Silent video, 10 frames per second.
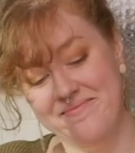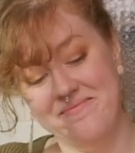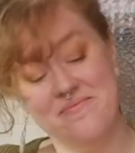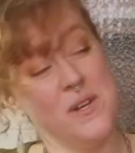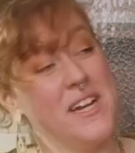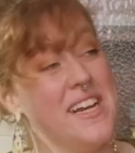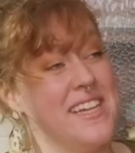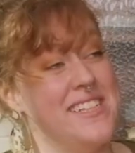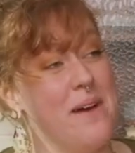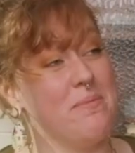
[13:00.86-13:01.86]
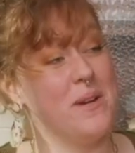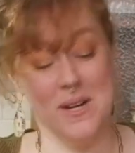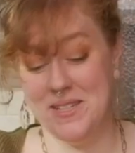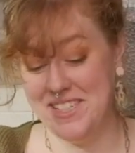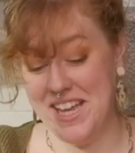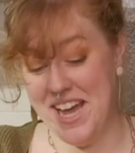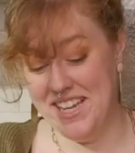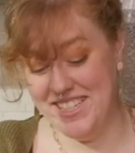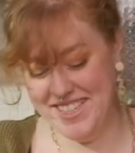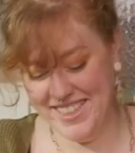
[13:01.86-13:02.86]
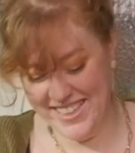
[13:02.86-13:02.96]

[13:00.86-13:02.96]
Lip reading: We're gonna accept curd size.